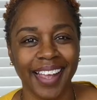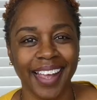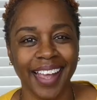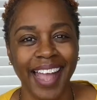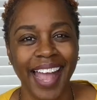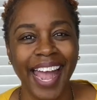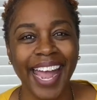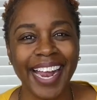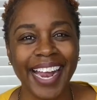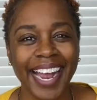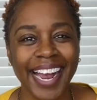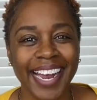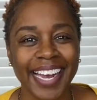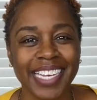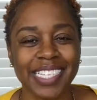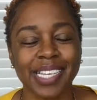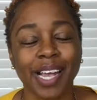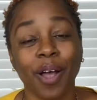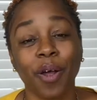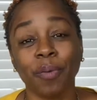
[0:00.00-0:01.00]
Hey guys,
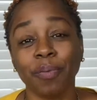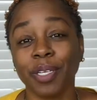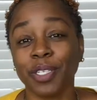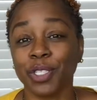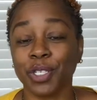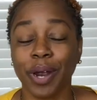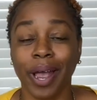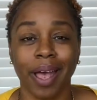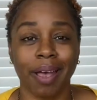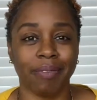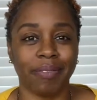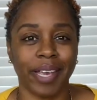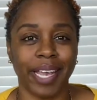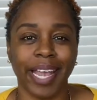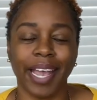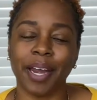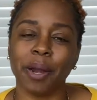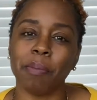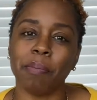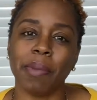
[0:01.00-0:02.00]
I hope that you're having
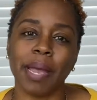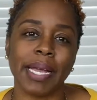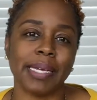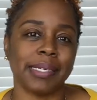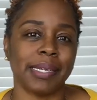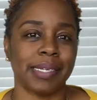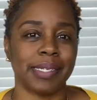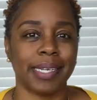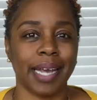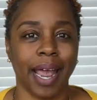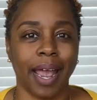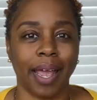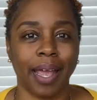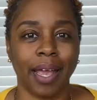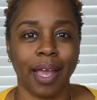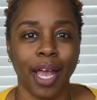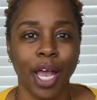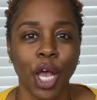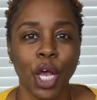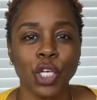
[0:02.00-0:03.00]
an amazing day.
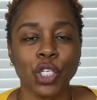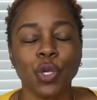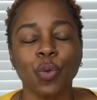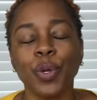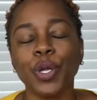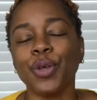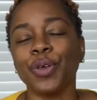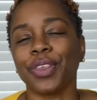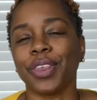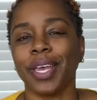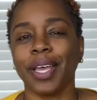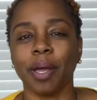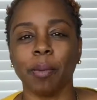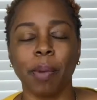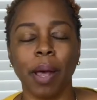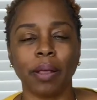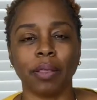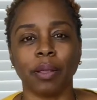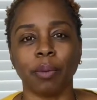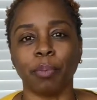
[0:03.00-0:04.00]
So when you think
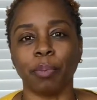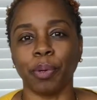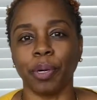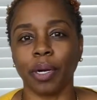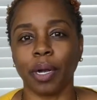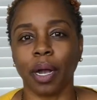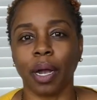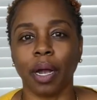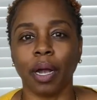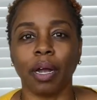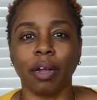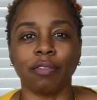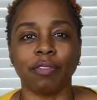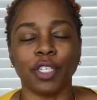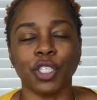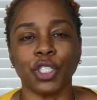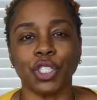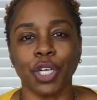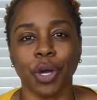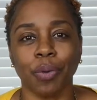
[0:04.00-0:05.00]
about the book of
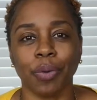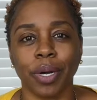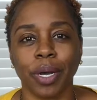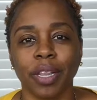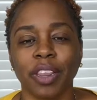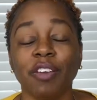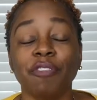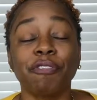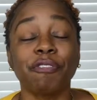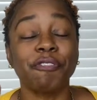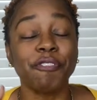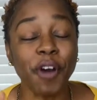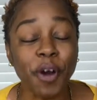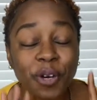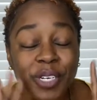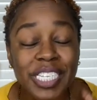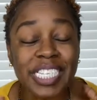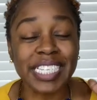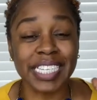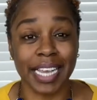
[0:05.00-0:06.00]
Jonah, the
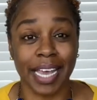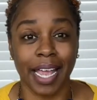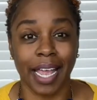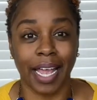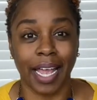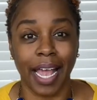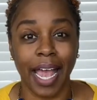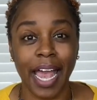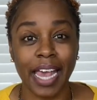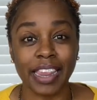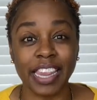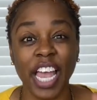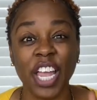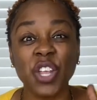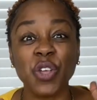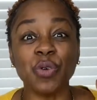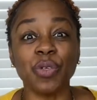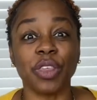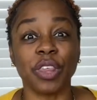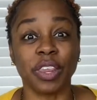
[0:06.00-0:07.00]
first thing that
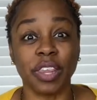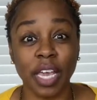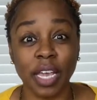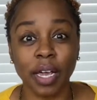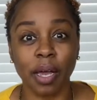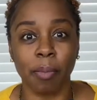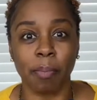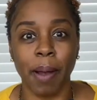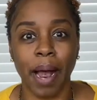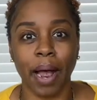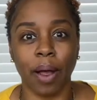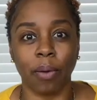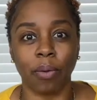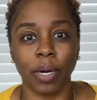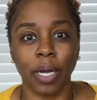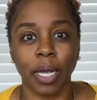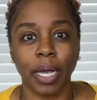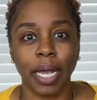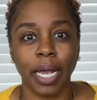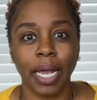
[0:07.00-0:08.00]
you think about
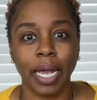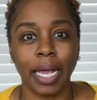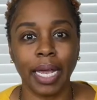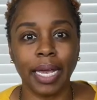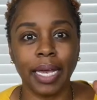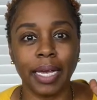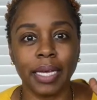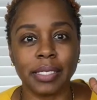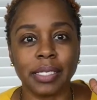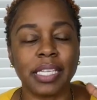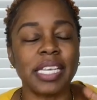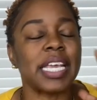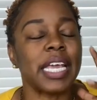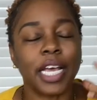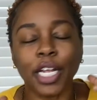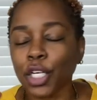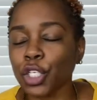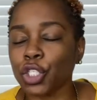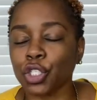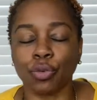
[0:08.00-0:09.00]
is the
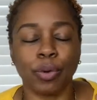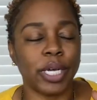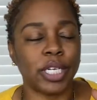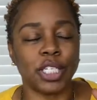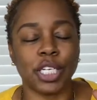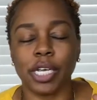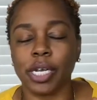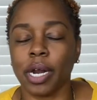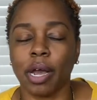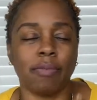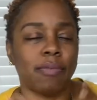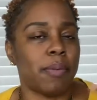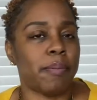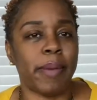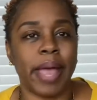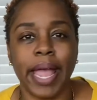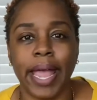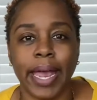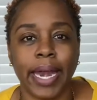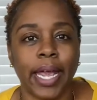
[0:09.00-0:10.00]
illustration of a
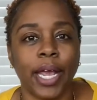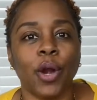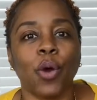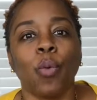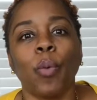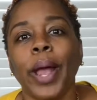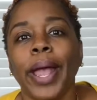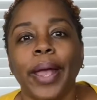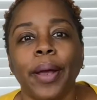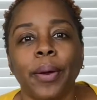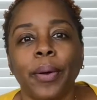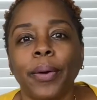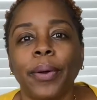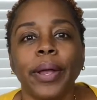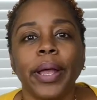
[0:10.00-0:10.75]
man and a whale.